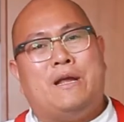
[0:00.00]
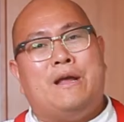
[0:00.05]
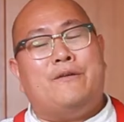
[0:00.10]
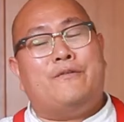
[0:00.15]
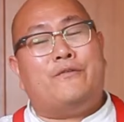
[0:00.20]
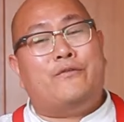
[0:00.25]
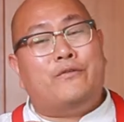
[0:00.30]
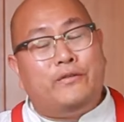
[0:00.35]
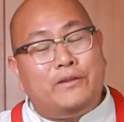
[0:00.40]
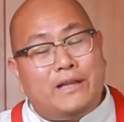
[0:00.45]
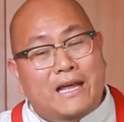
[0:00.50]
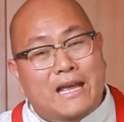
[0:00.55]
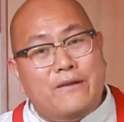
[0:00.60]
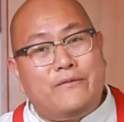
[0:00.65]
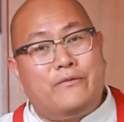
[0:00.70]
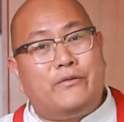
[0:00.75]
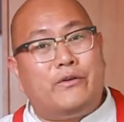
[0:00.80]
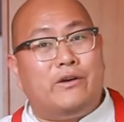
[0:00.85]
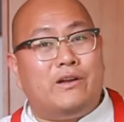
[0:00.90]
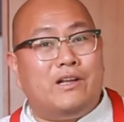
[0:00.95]

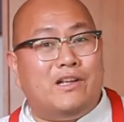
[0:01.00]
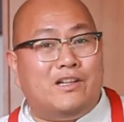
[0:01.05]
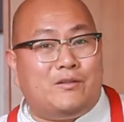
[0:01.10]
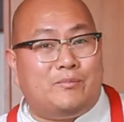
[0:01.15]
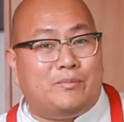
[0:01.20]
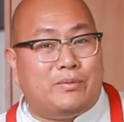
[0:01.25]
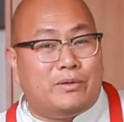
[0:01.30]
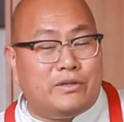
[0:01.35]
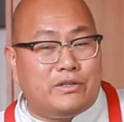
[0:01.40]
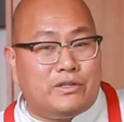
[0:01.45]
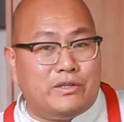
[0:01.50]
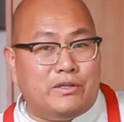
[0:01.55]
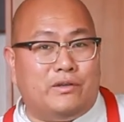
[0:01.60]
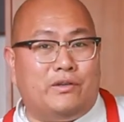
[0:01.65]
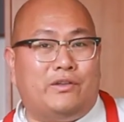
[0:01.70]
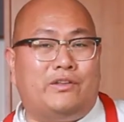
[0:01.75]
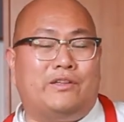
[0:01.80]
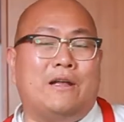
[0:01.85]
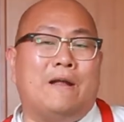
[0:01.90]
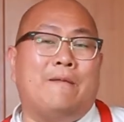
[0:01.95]
flavor is
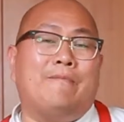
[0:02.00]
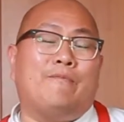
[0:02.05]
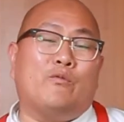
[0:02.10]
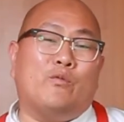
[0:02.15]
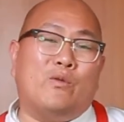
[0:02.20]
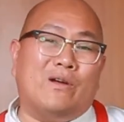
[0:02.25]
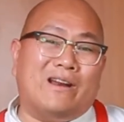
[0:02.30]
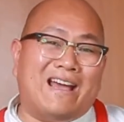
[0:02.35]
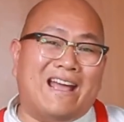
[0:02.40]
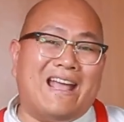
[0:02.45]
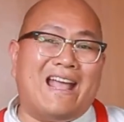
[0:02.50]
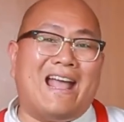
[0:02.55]
produced when I